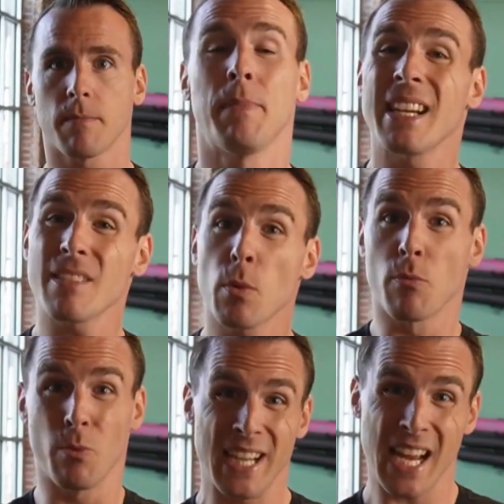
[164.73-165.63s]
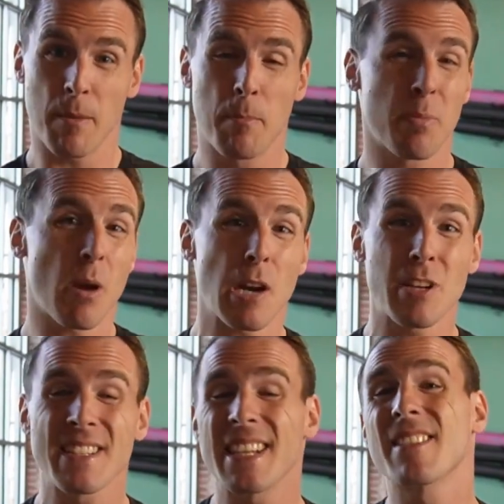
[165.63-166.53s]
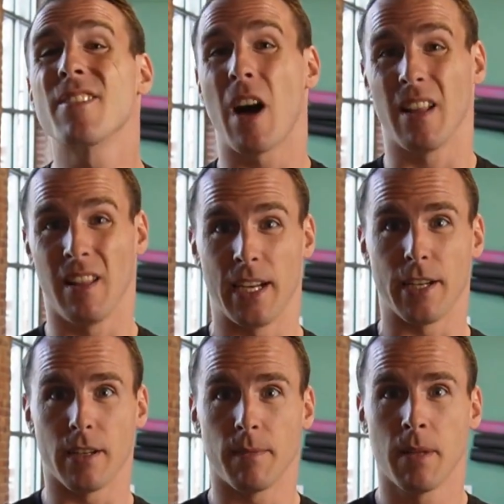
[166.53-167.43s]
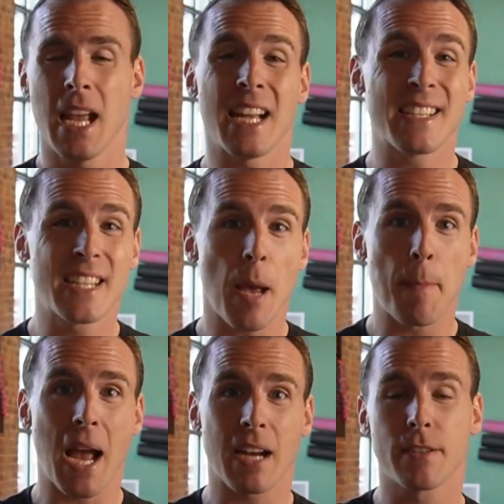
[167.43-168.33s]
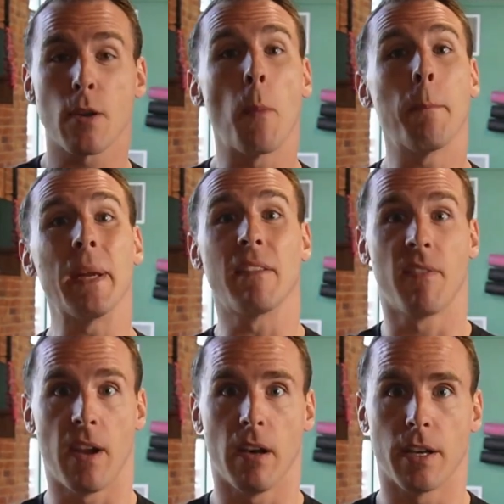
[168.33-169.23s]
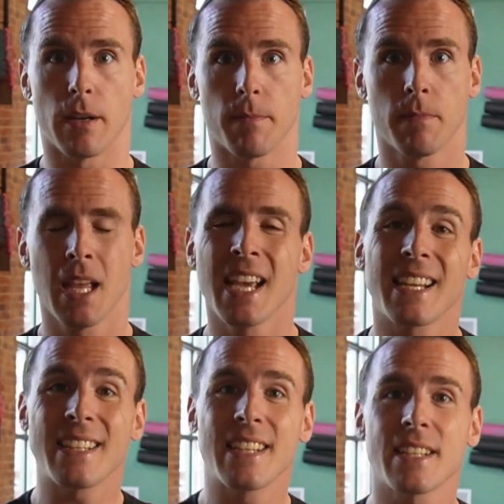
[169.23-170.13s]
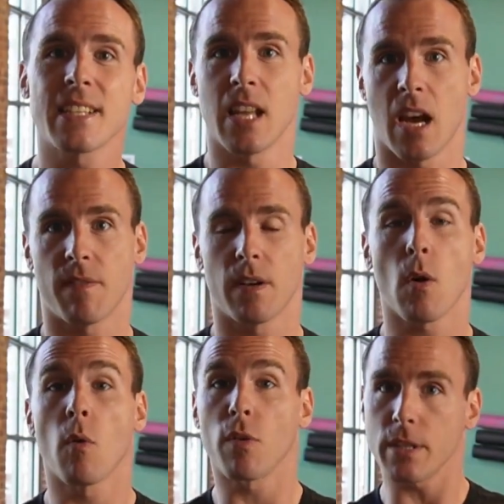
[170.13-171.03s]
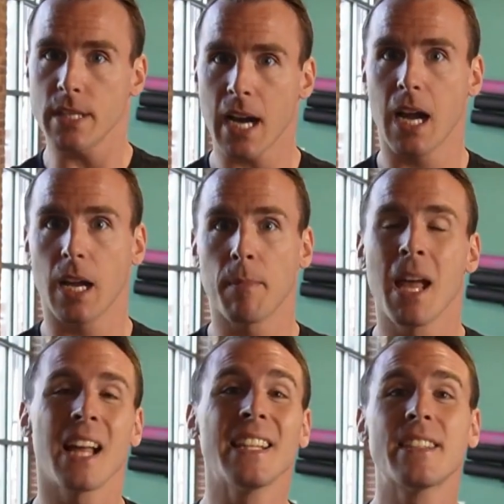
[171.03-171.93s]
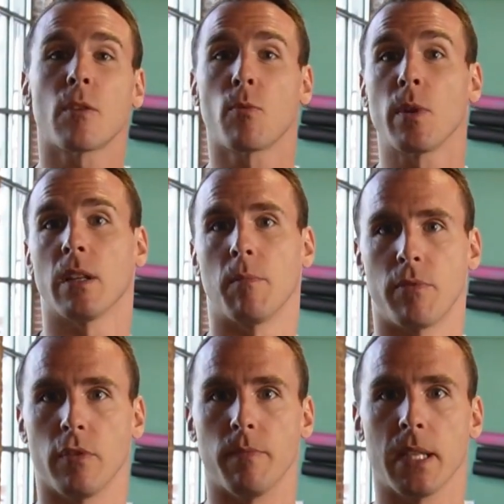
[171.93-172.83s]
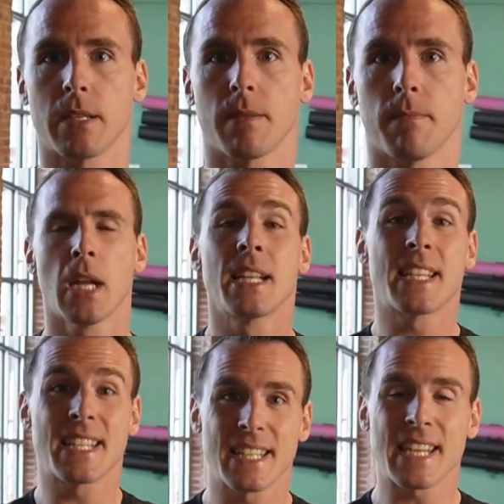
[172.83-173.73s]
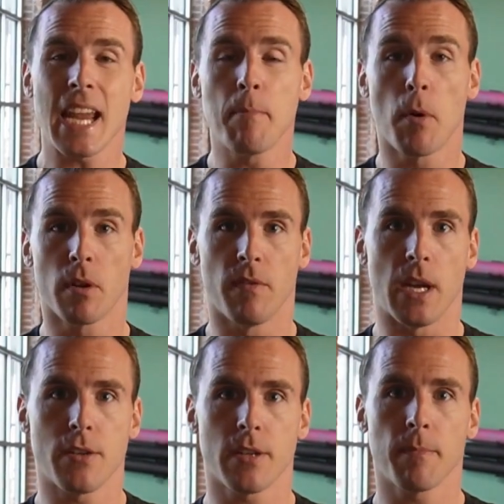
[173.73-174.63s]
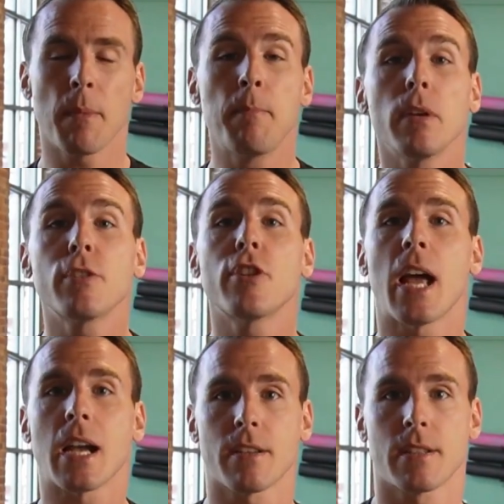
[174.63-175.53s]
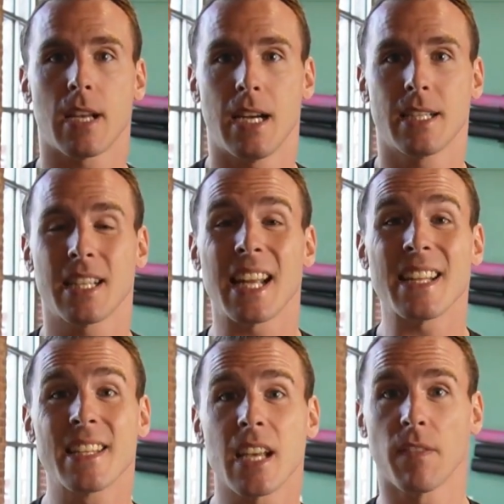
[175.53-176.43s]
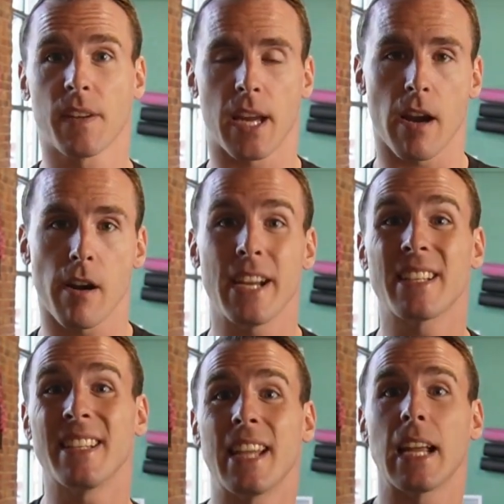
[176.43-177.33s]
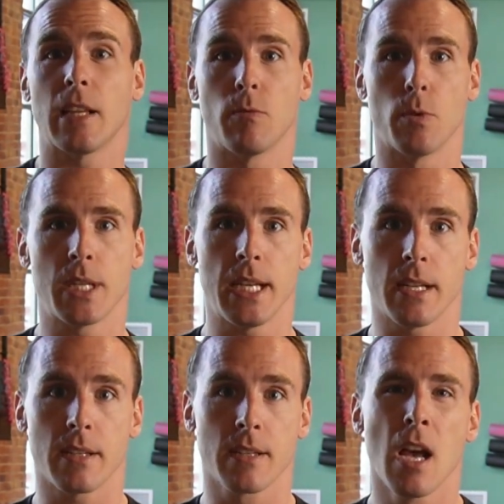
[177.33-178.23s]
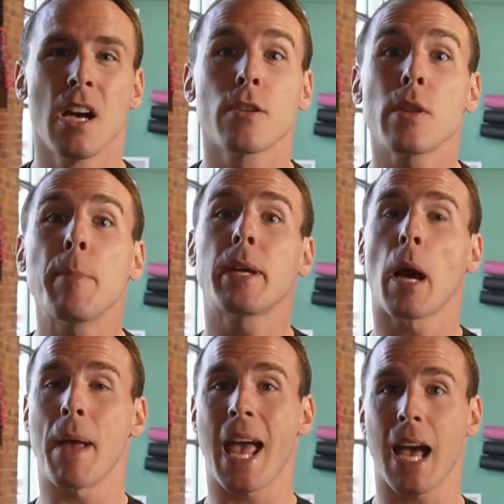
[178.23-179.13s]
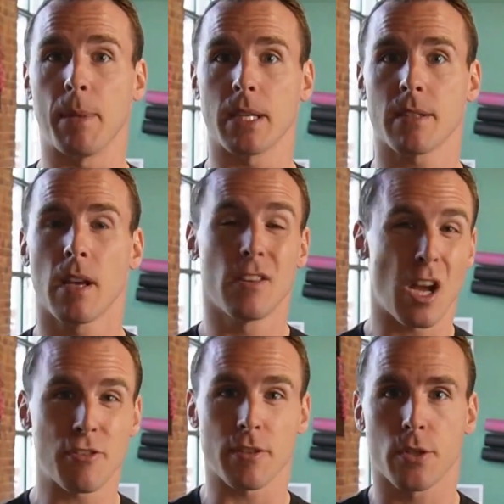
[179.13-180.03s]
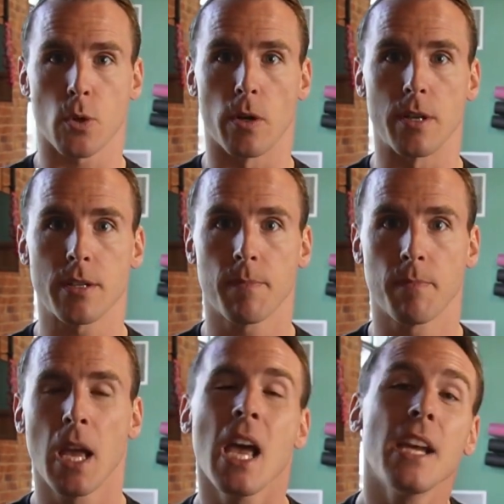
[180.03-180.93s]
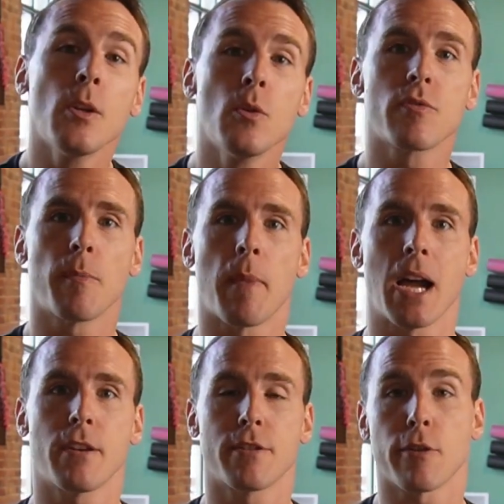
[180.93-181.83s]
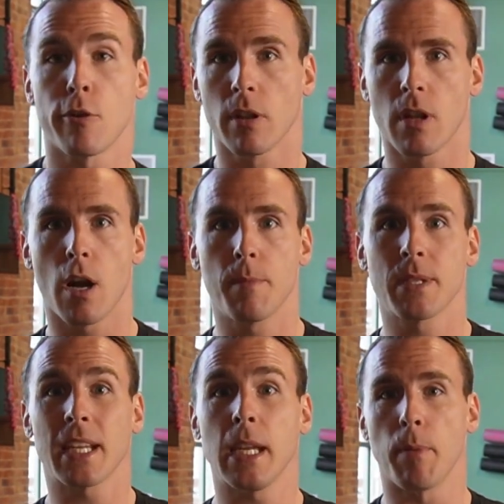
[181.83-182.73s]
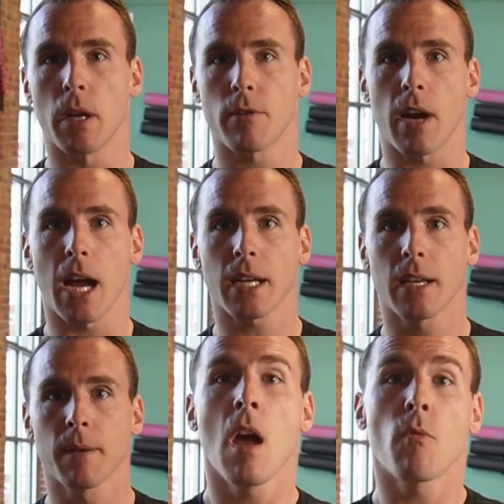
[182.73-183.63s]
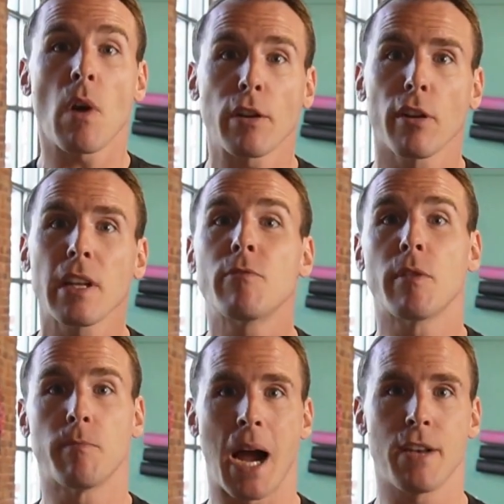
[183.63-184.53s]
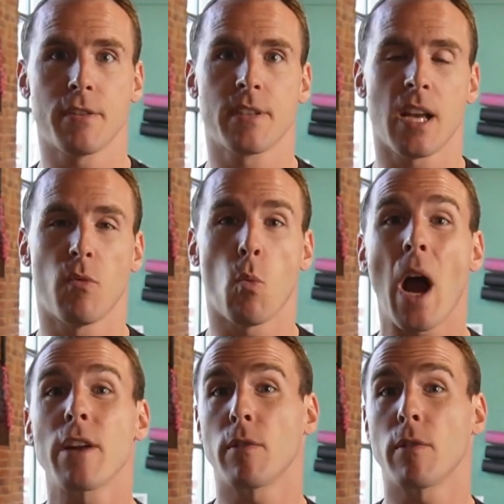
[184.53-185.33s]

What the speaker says: Because with rehab, progress is not linear, and setbacks don't mean failure. Consistent effort over time leads to real improvements. To sustain motivation, build your exercises and self-care into daily routines so they become habits, not just chores. Use reminders or alarms to keep on track. Regularly remind yourself why you're